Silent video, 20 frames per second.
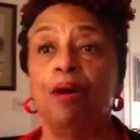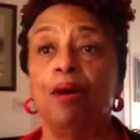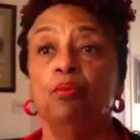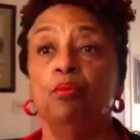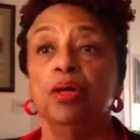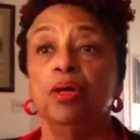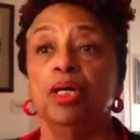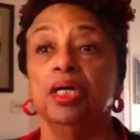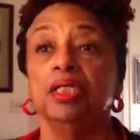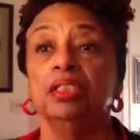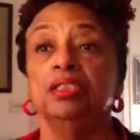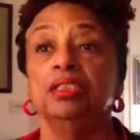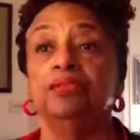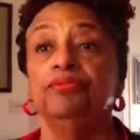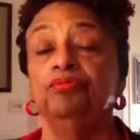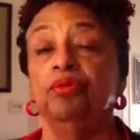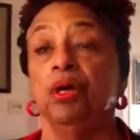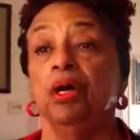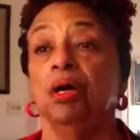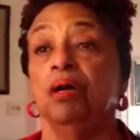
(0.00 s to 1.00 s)
was
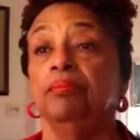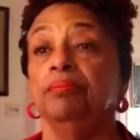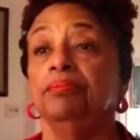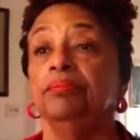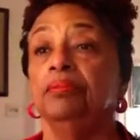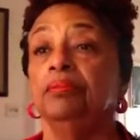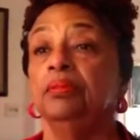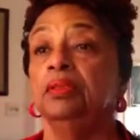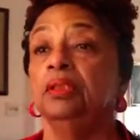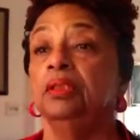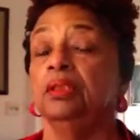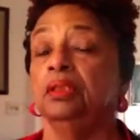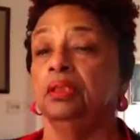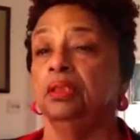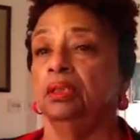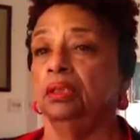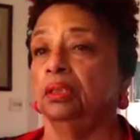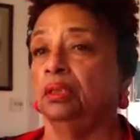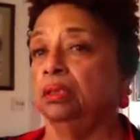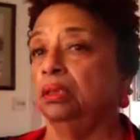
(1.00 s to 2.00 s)
from
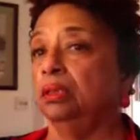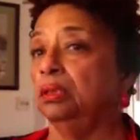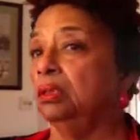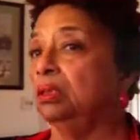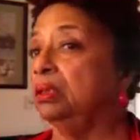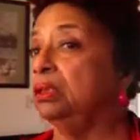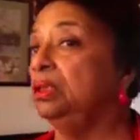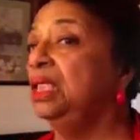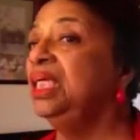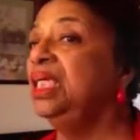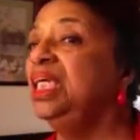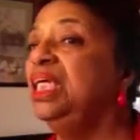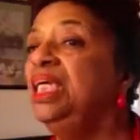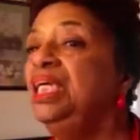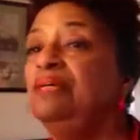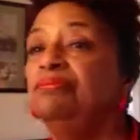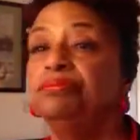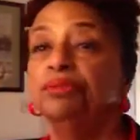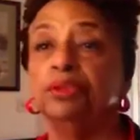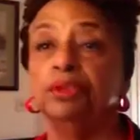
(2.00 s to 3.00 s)
the
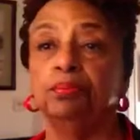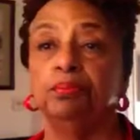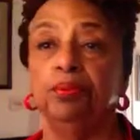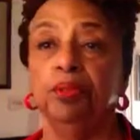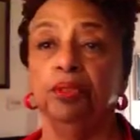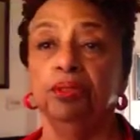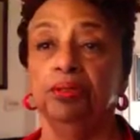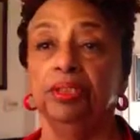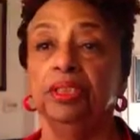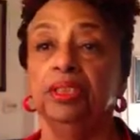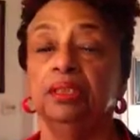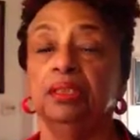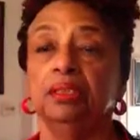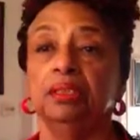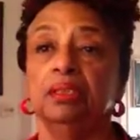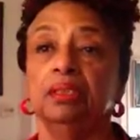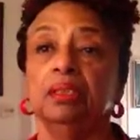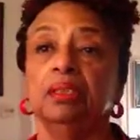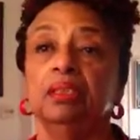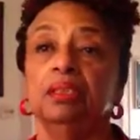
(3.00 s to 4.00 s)
evil
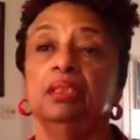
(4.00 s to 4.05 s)
spirits,